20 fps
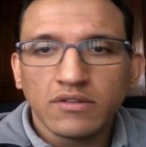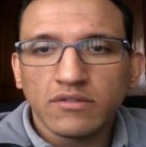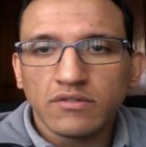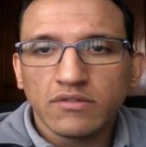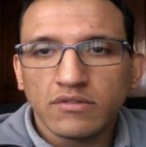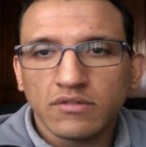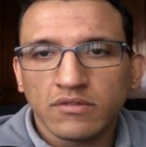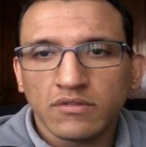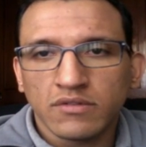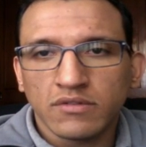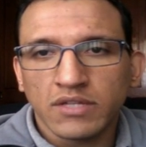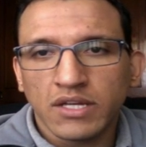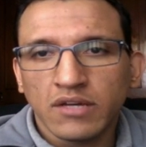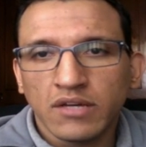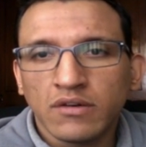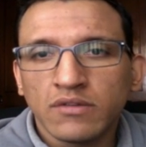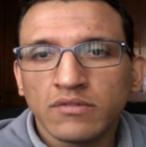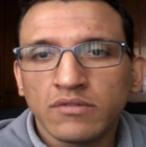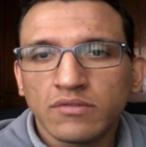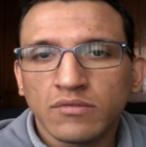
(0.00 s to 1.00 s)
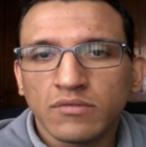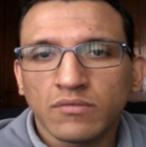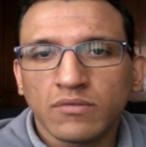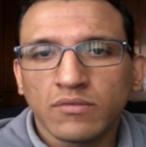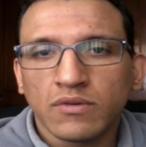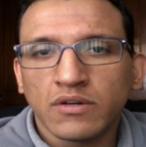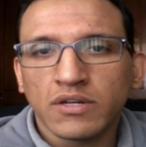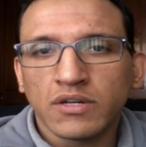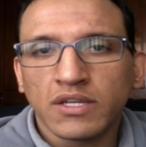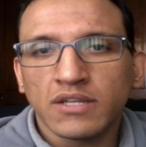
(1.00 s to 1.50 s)
so they also
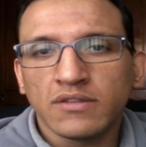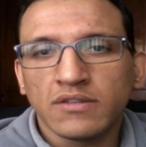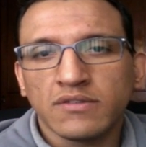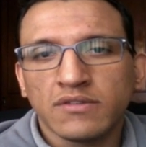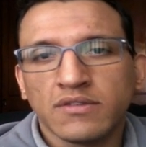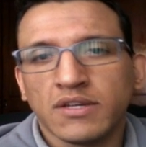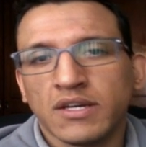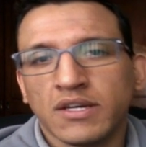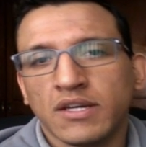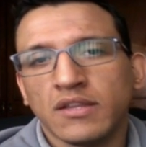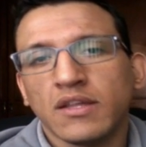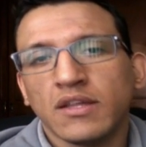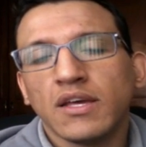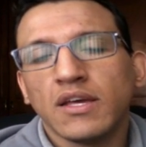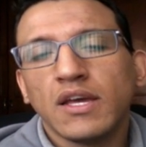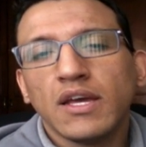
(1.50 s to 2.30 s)
work inside.